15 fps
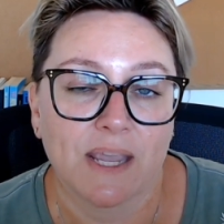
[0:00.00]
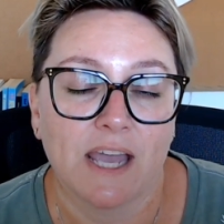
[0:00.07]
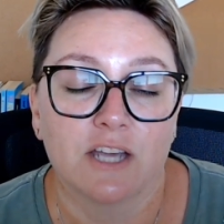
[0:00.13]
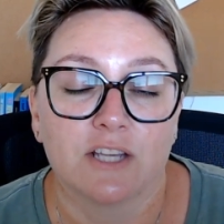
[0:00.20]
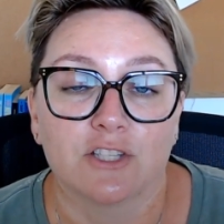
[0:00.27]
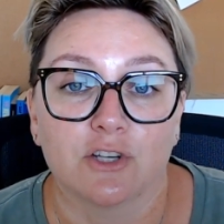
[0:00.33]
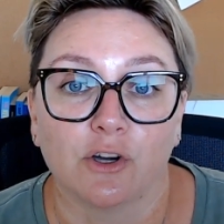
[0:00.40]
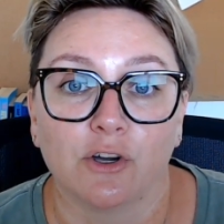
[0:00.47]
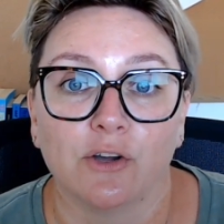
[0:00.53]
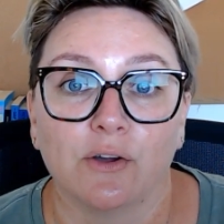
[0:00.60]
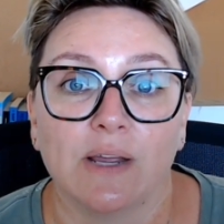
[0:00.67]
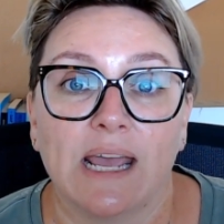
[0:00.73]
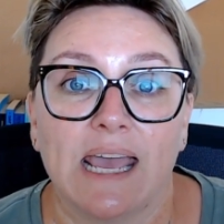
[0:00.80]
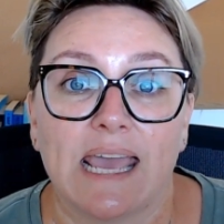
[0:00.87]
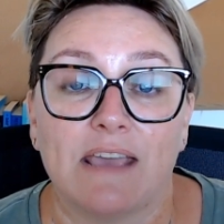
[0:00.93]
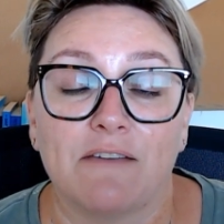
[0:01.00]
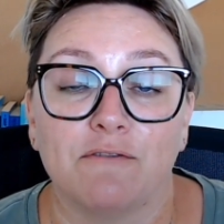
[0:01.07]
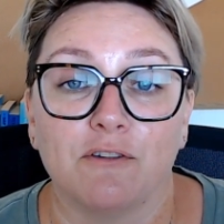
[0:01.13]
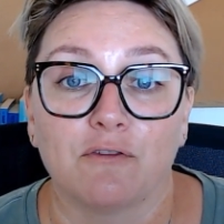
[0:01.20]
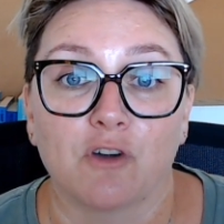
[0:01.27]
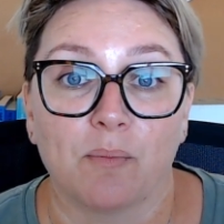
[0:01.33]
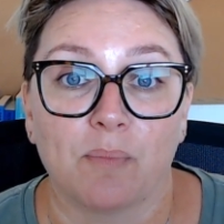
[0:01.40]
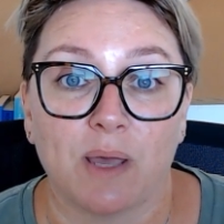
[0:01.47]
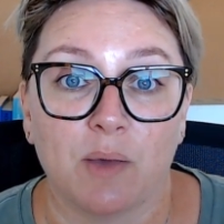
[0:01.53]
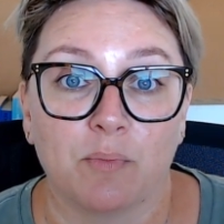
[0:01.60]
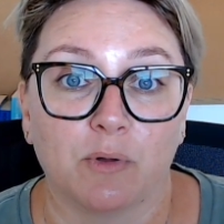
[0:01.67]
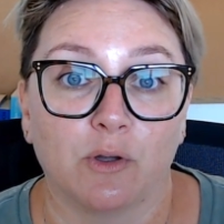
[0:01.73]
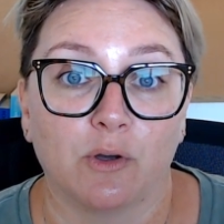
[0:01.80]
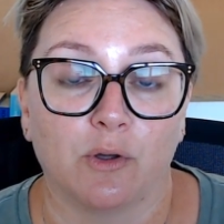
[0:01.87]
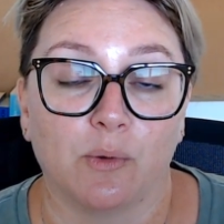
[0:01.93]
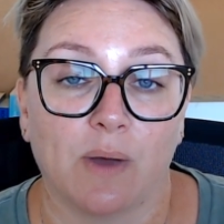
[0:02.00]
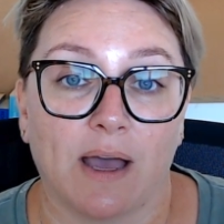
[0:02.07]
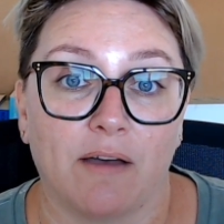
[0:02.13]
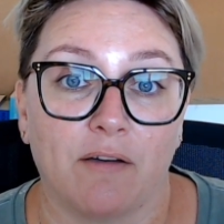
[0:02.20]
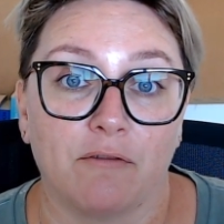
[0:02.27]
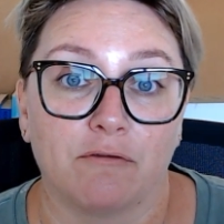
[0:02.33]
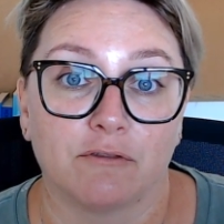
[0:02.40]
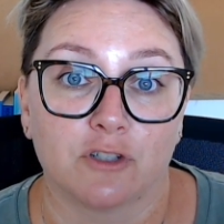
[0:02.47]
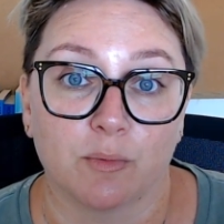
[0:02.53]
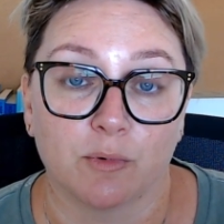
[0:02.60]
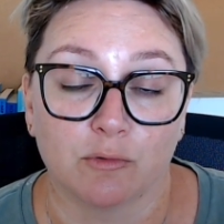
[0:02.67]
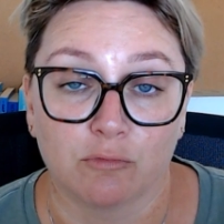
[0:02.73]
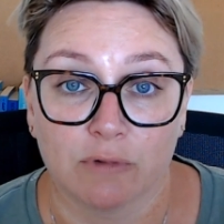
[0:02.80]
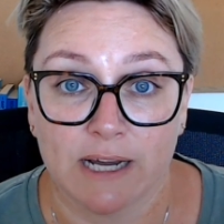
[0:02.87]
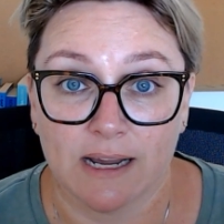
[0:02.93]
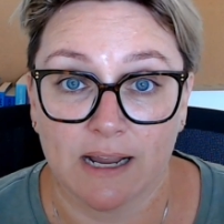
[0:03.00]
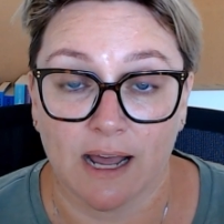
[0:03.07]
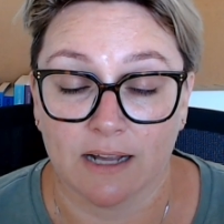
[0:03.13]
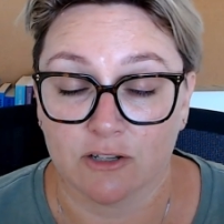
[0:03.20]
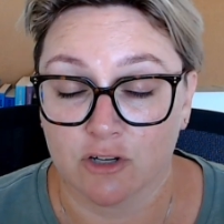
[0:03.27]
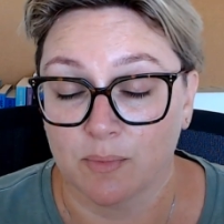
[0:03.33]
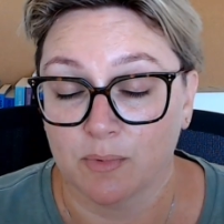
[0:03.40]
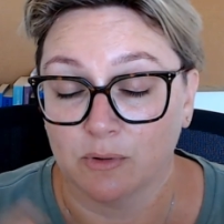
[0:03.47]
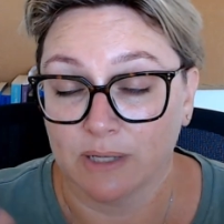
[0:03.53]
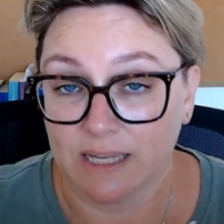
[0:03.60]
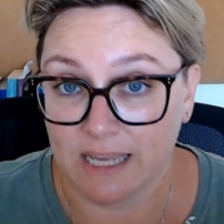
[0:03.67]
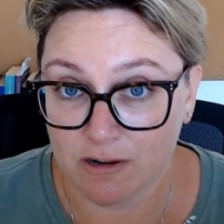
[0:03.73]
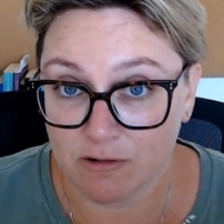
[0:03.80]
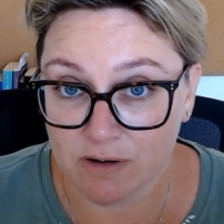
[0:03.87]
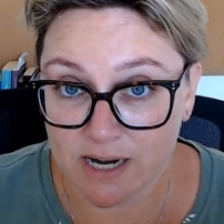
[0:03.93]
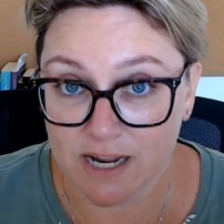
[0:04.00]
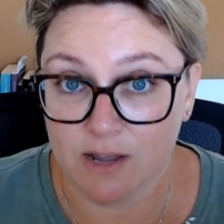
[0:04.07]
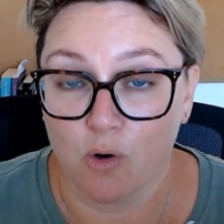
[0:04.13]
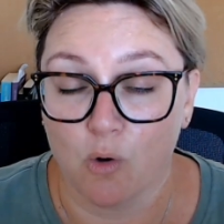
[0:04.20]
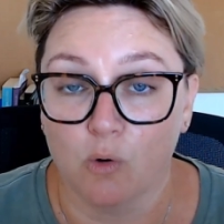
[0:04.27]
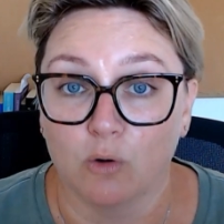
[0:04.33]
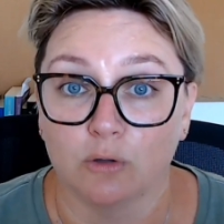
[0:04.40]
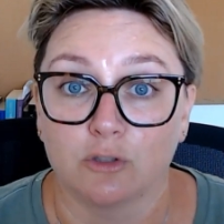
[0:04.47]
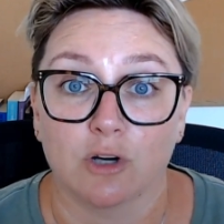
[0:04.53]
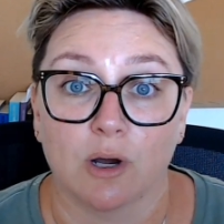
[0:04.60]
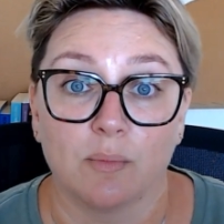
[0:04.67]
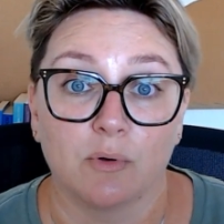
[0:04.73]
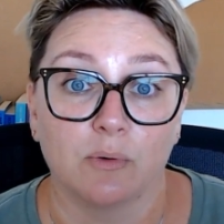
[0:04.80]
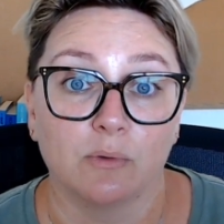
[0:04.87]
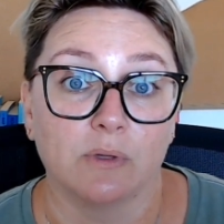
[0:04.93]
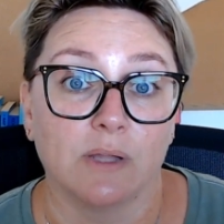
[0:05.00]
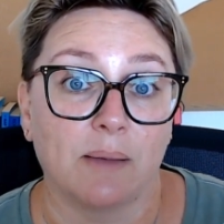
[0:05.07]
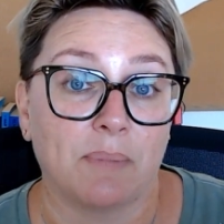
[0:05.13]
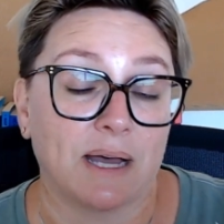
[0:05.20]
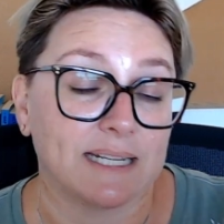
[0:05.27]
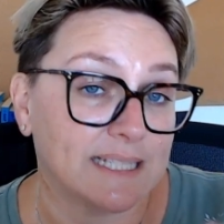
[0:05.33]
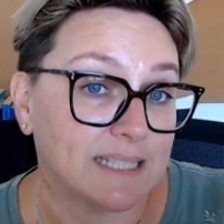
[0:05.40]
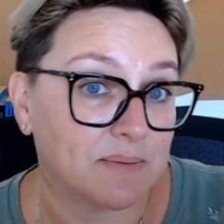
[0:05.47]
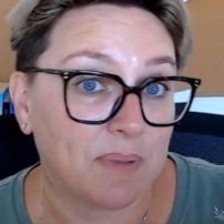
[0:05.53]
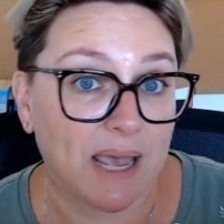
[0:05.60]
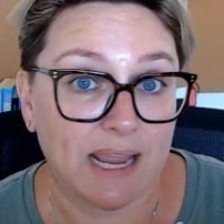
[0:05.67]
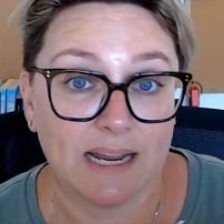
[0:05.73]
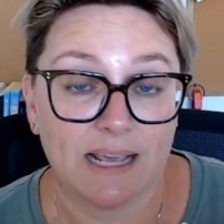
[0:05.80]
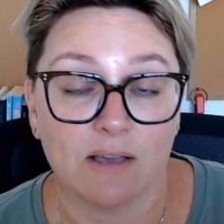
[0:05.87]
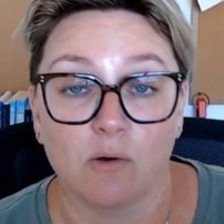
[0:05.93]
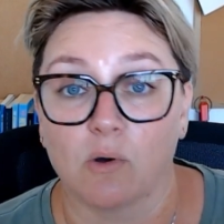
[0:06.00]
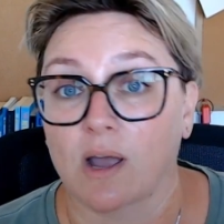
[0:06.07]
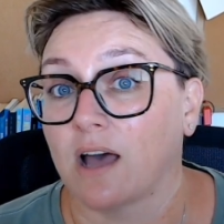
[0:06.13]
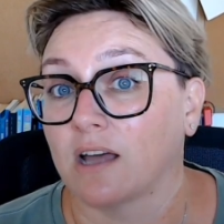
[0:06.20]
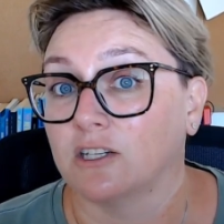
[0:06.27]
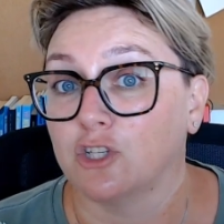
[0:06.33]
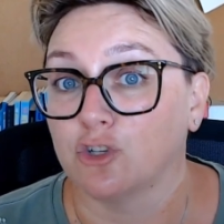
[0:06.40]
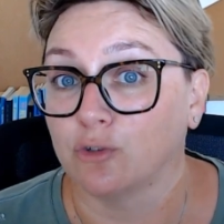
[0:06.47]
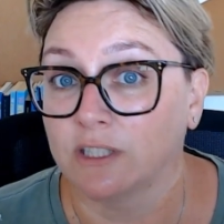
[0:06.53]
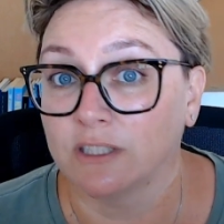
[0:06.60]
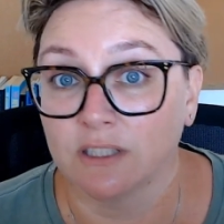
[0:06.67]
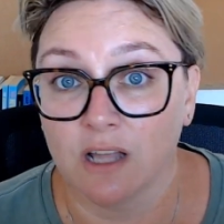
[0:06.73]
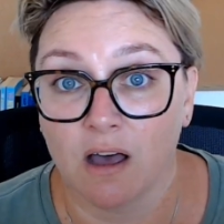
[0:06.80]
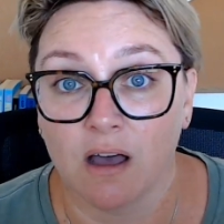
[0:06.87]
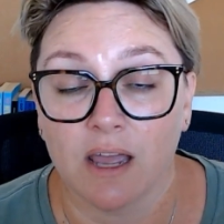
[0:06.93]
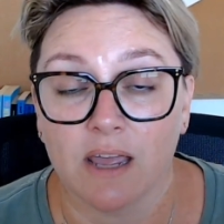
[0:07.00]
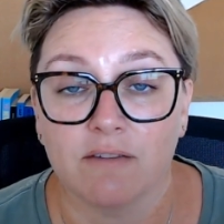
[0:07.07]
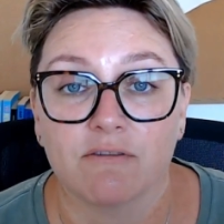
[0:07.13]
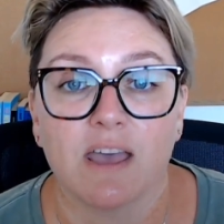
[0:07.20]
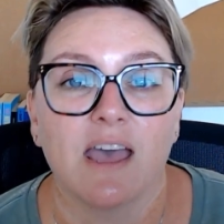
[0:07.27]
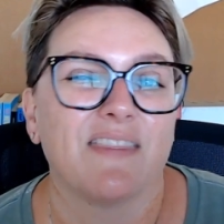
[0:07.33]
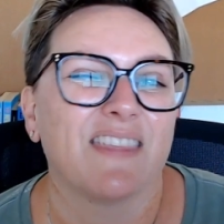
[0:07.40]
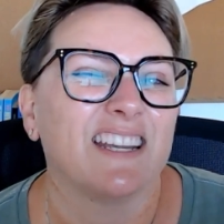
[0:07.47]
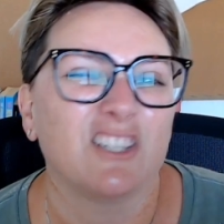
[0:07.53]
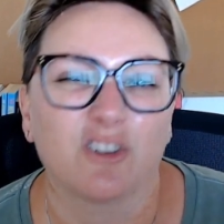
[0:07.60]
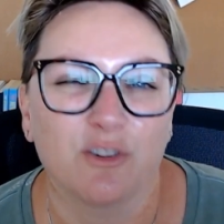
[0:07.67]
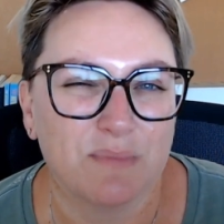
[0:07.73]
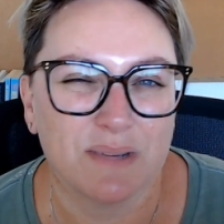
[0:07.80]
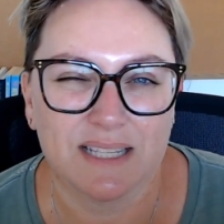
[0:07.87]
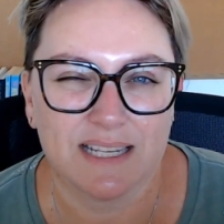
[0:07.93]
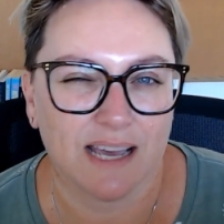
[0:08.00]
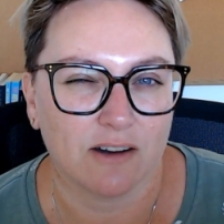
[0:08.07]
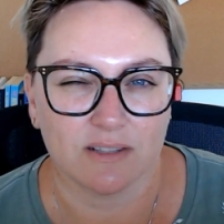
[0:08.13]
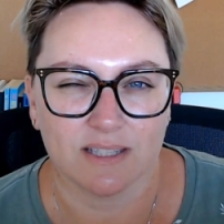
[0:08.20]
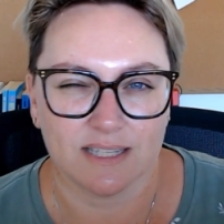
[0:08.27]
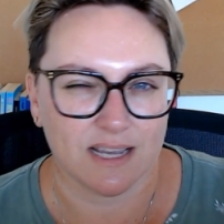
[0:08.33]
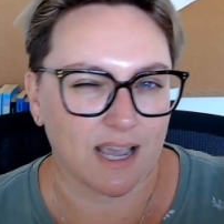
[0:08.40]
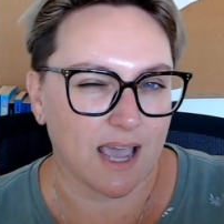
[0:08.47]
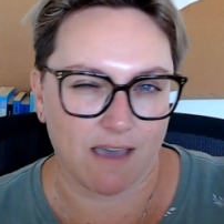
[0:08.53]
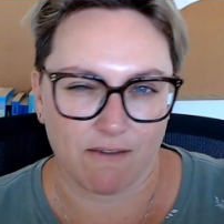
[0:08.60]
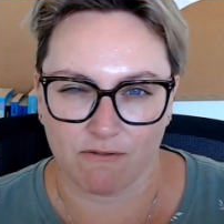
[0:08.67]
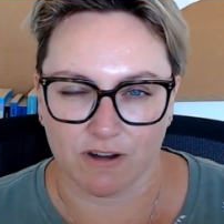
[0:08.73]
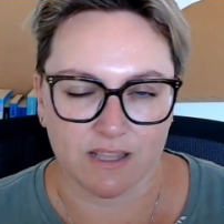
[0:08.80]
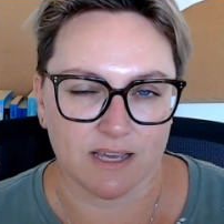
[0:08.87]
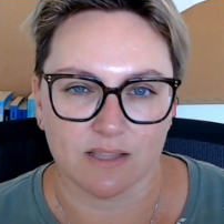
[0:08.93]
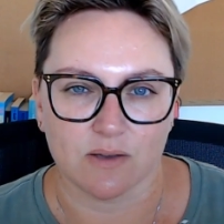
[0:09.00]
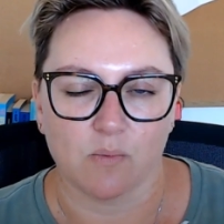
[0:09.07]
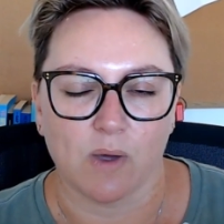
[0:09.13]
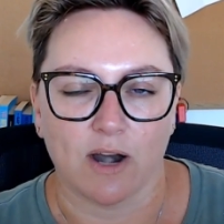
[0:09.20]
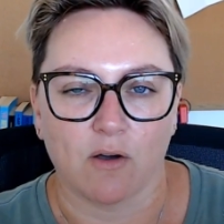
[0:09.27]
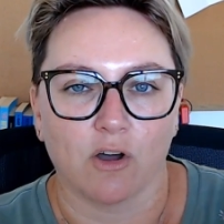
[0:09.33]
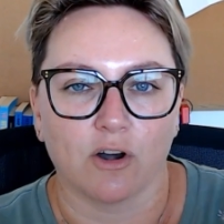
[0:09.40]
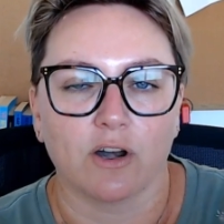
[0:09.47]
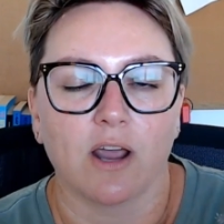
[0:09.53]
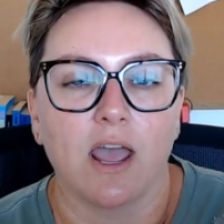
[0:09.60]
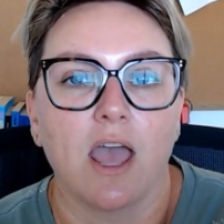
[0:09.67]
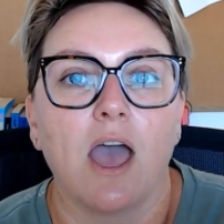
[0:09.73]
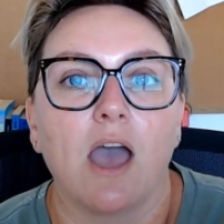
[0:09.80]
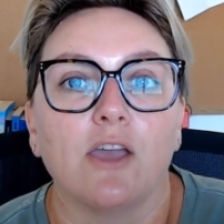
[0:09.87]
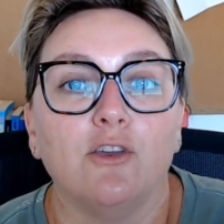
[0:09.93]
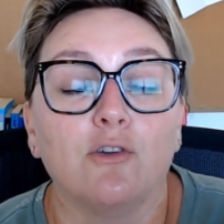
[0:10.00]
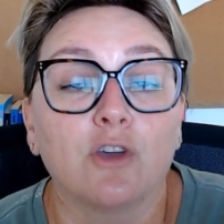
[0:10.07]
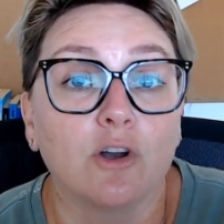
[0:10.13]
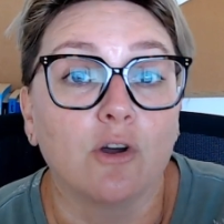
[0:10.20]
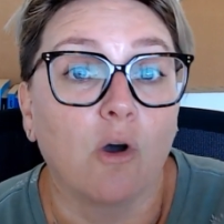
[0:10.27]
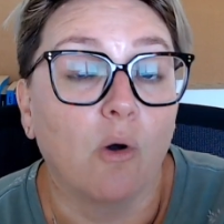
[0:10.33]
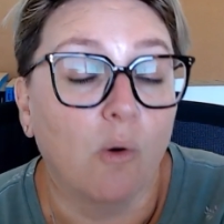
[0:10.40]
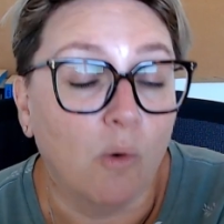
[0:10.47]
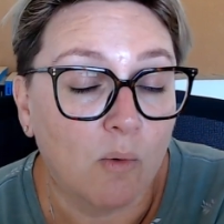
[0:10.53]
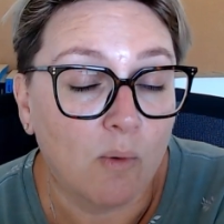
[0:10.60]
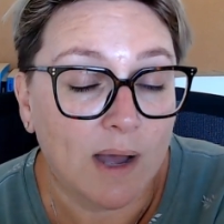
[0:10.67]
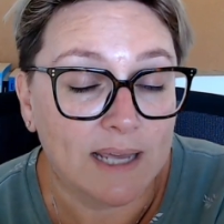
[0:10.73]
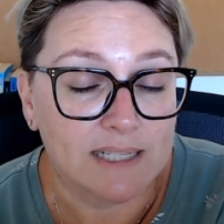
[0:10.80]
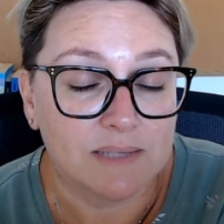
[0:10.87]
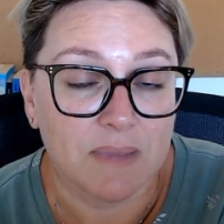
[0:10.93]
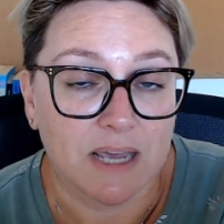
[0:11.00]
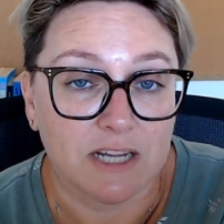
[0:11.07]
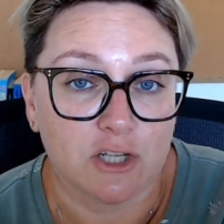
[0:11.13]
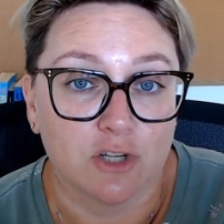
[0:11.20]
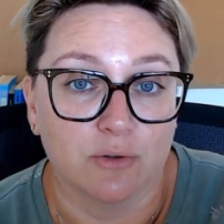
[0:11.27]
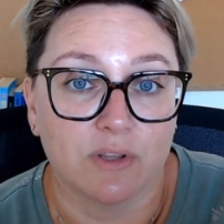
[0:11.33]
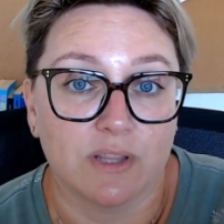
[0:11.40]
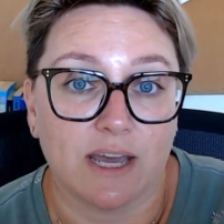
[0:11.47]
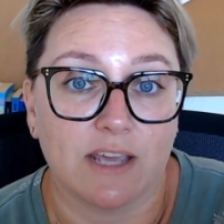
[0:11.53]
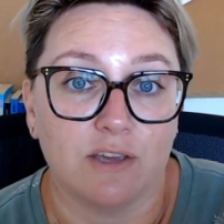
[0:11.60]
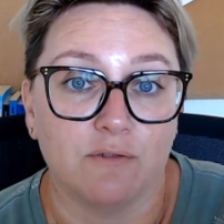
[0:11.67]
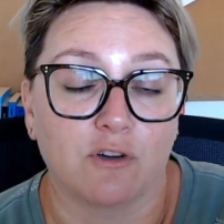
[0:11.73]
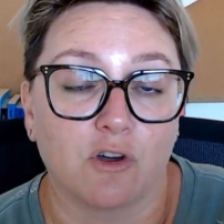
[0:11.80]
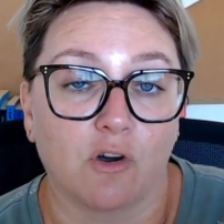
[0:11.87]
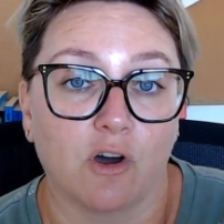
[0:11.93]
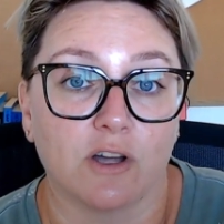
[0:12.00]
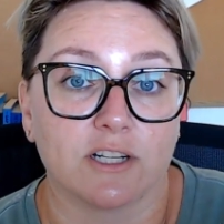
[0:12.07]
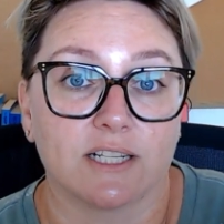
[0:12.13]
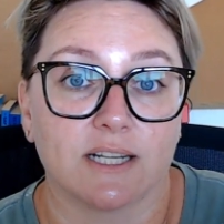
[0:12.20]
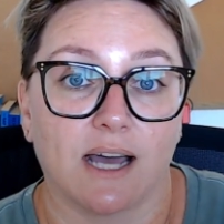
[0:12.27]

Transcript: So if you've got people who have trouble hearing or trouble participating or can't join live, they don't miss out on seeing everything that went on. You can always make sure that you've got